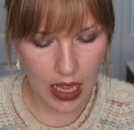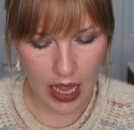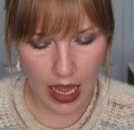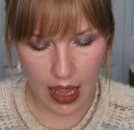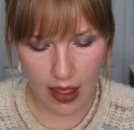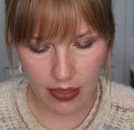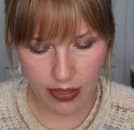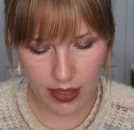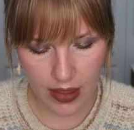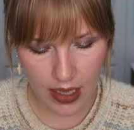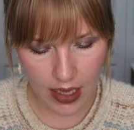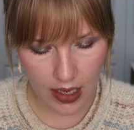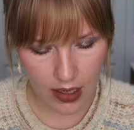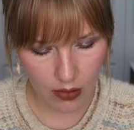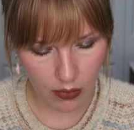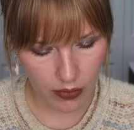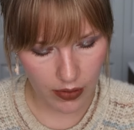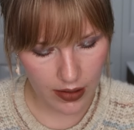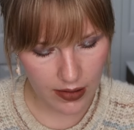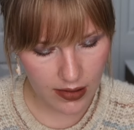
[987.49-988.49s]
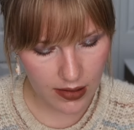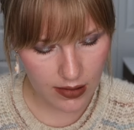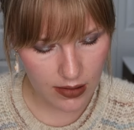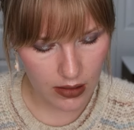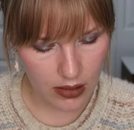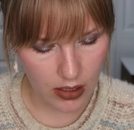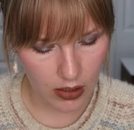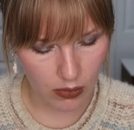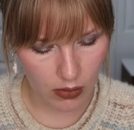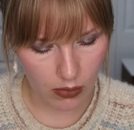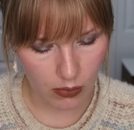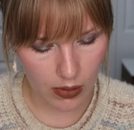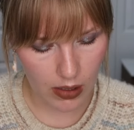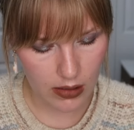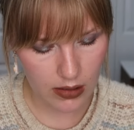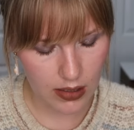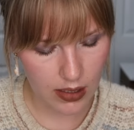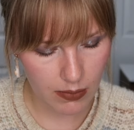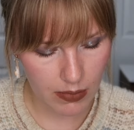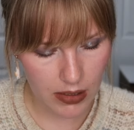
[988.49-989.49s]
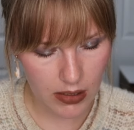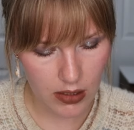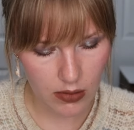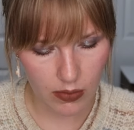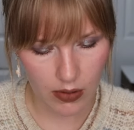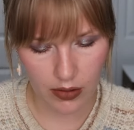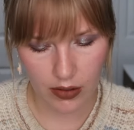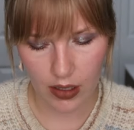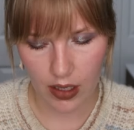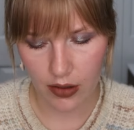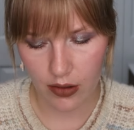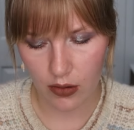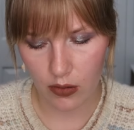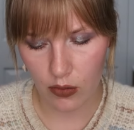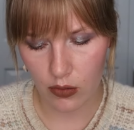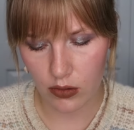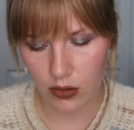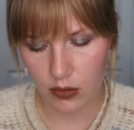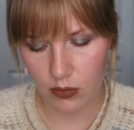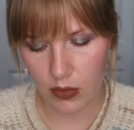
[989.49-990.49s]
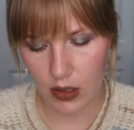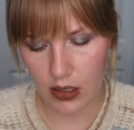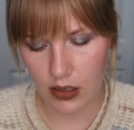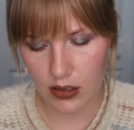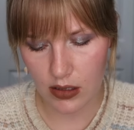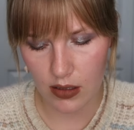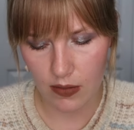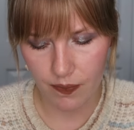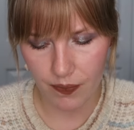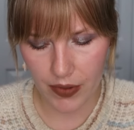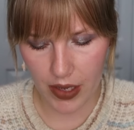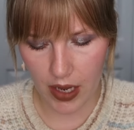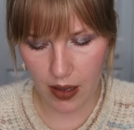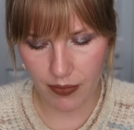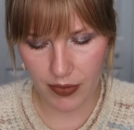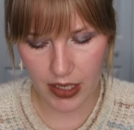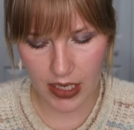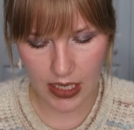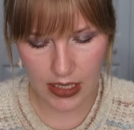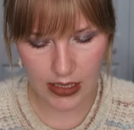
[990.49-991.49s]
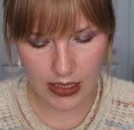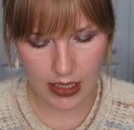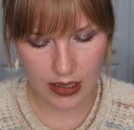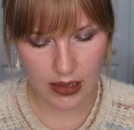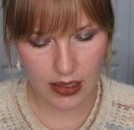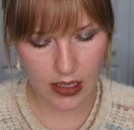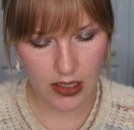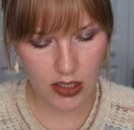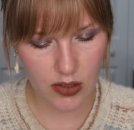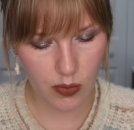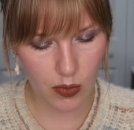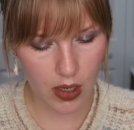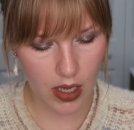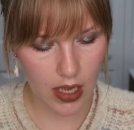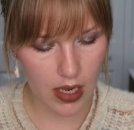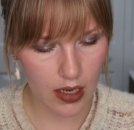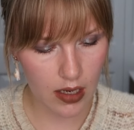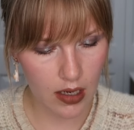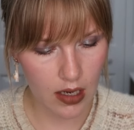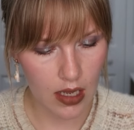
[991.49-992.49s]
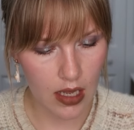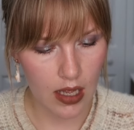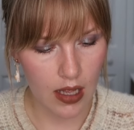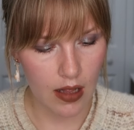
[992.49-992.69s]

And then, oh, this is a newer one. So let me do one of the other older ones. Then I did this one.